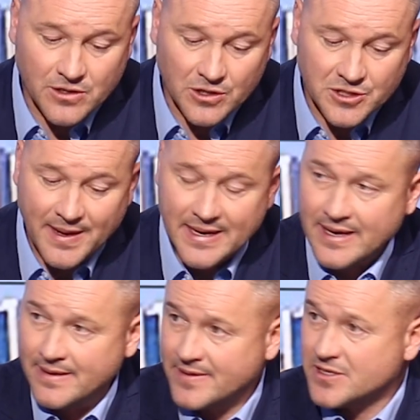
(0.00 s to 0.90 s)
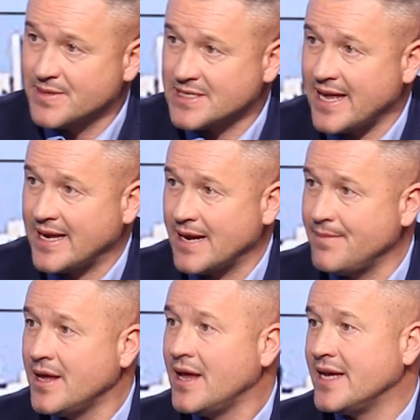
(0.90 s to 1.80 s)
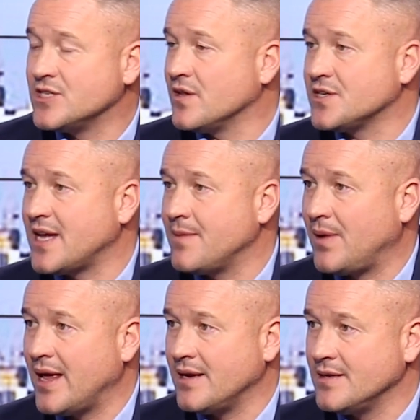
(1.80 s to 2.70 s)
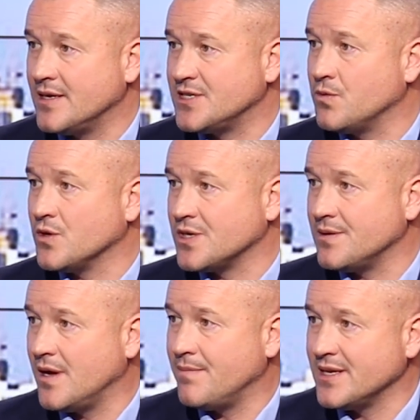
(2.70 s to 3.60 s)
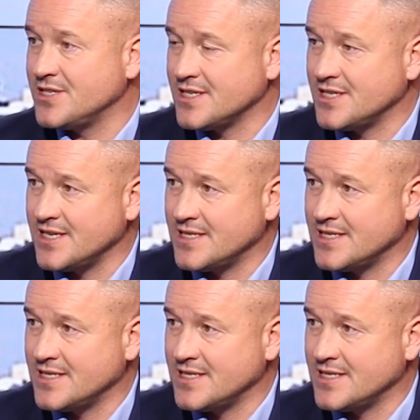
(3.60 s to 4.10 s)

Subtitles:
Otamendi, there's a mistake in him. Yep. He's not the same player as he was at Manchester City.